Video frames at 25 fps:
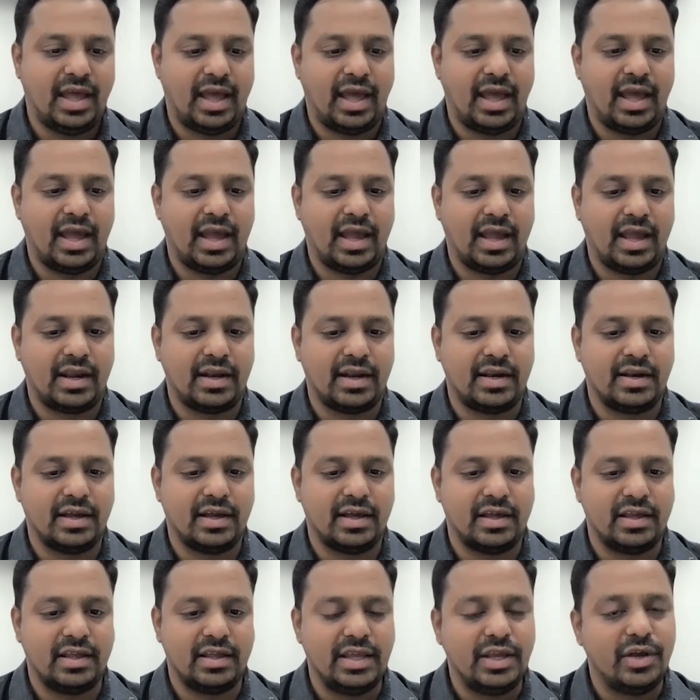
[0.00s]
And
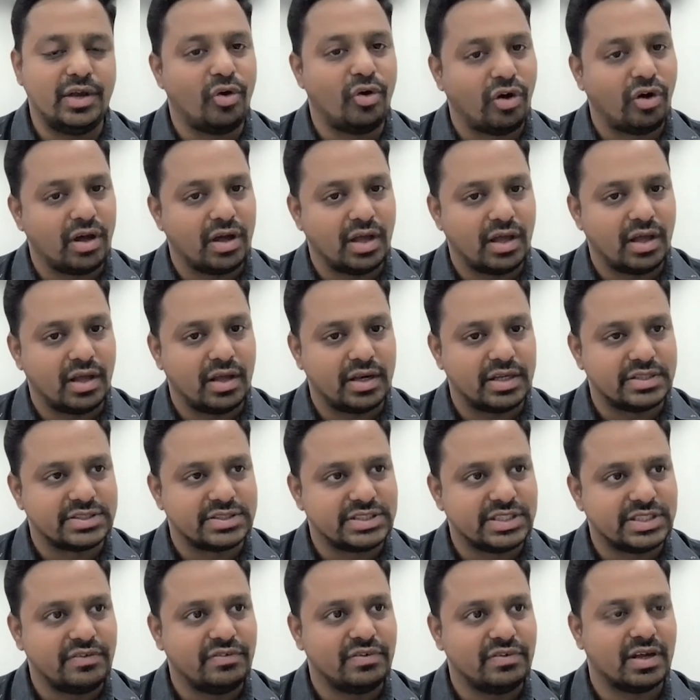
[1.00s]
he
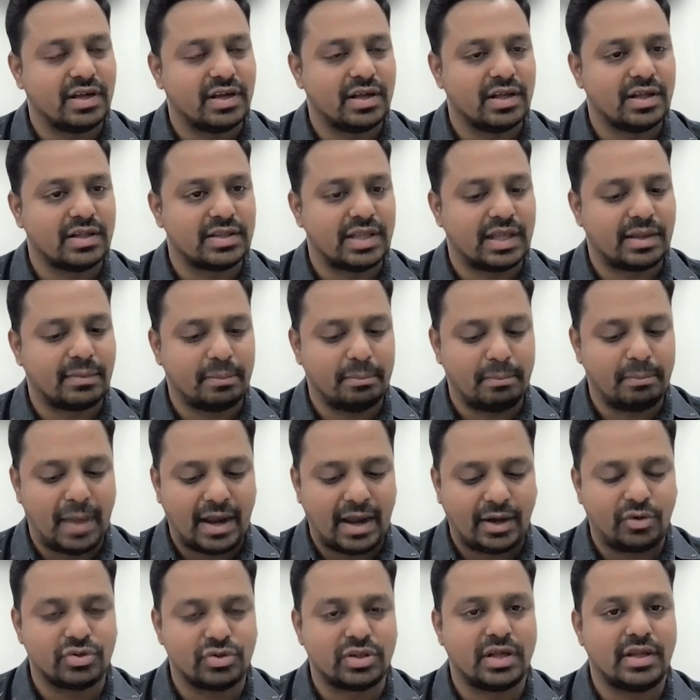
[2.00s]
received
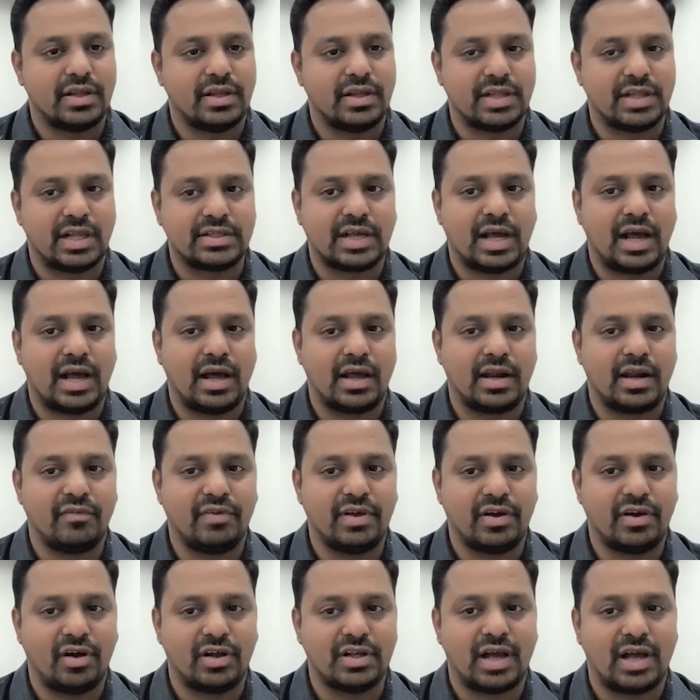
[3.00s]
back to the
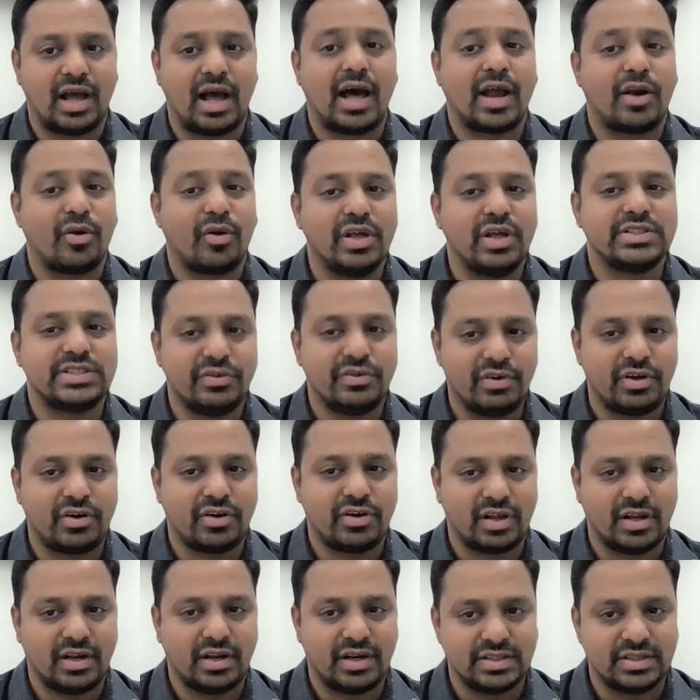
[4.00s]
ROAC, we
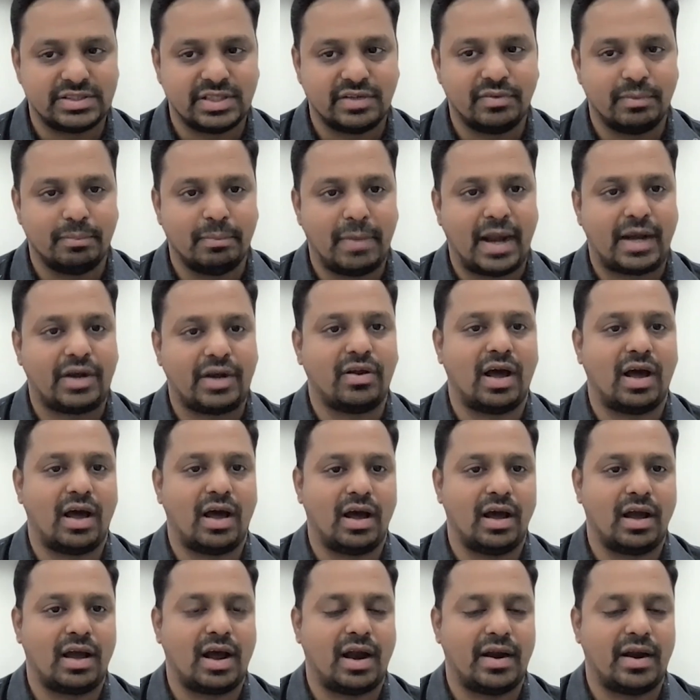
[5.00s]
could receive back to
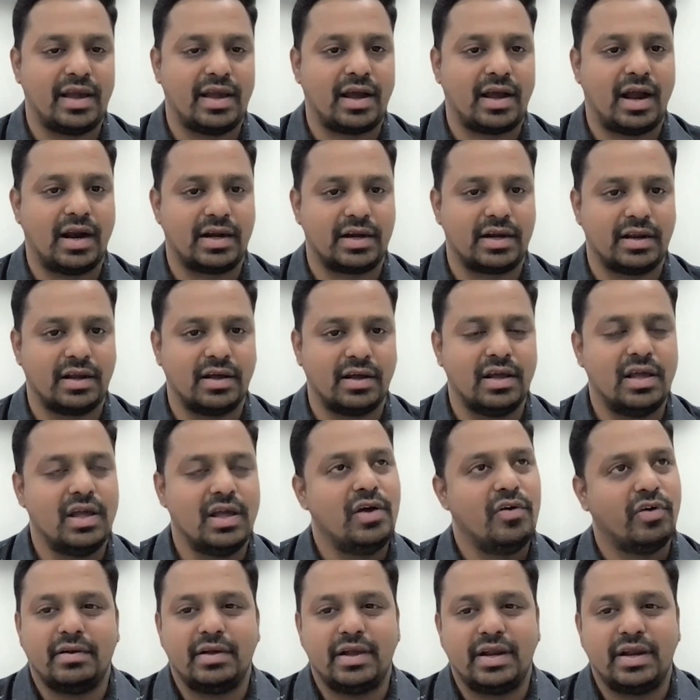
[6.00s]
our cardiac heart,
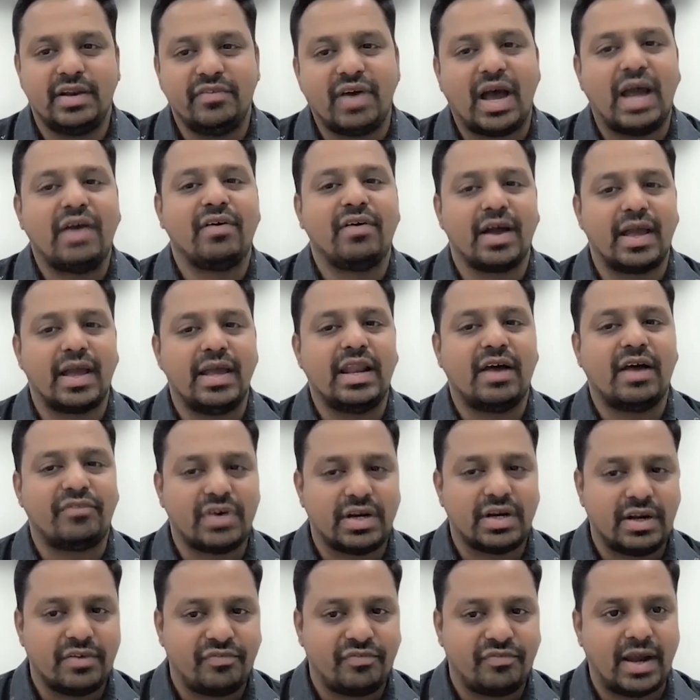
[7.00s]
revive again
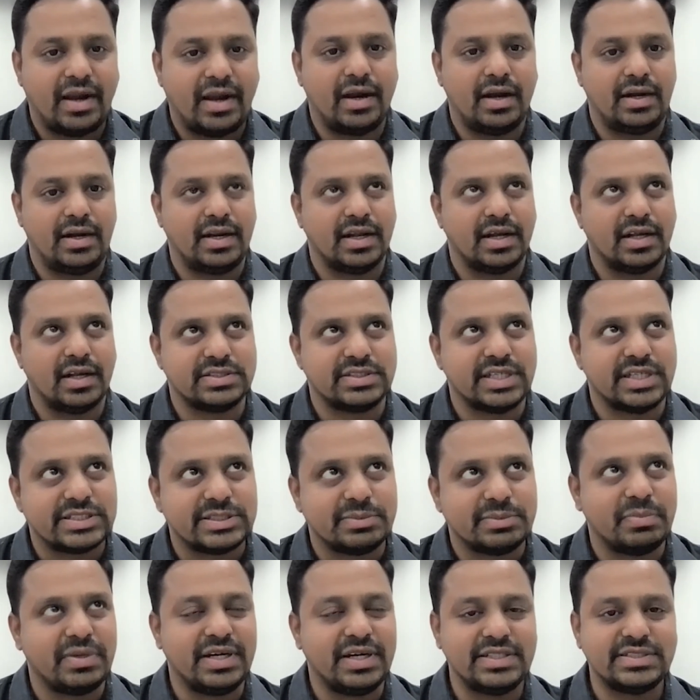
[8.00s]
after the
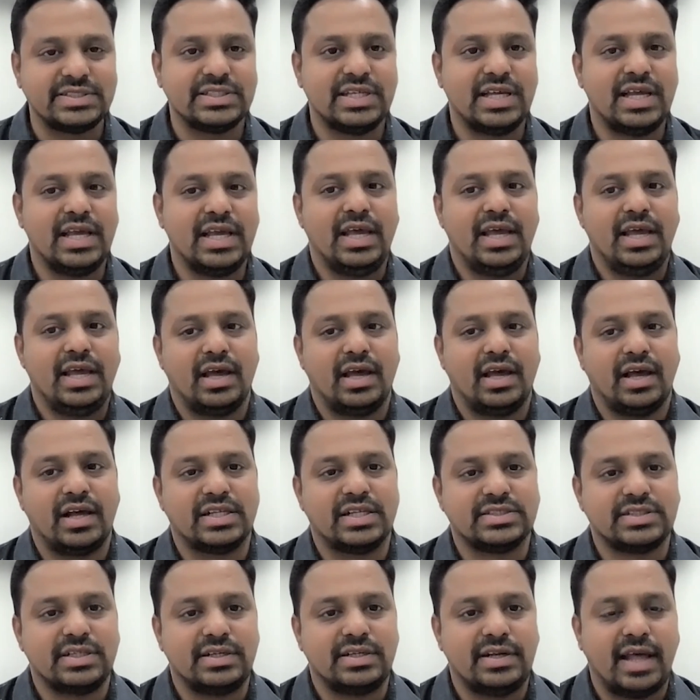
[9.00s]
6 minutes,
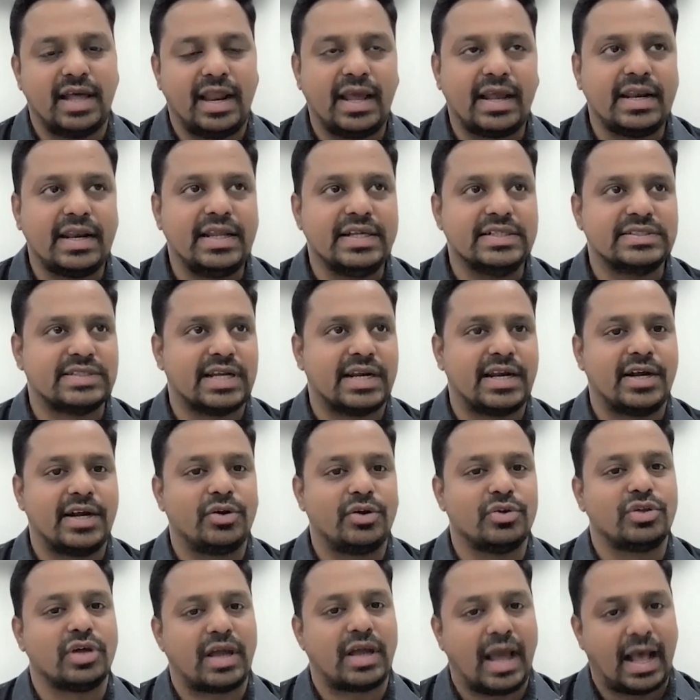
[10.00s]
directly send it
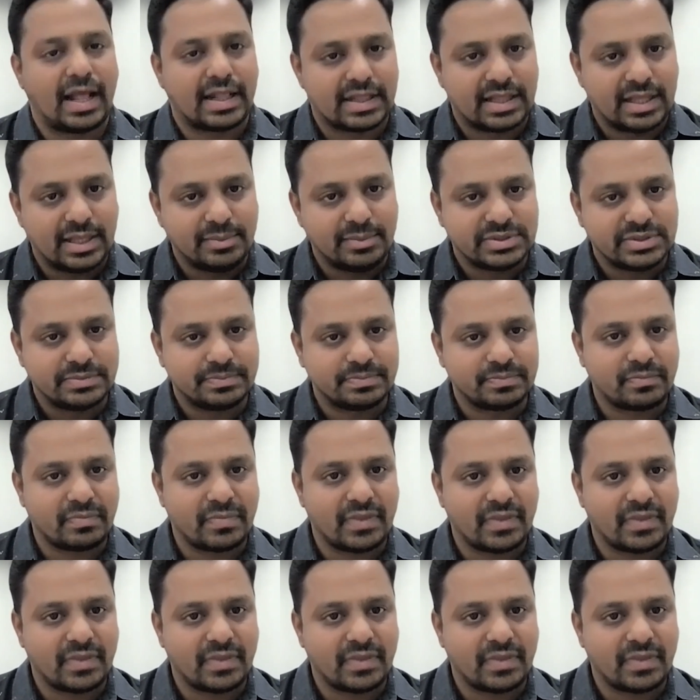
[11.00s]
to the cath labs.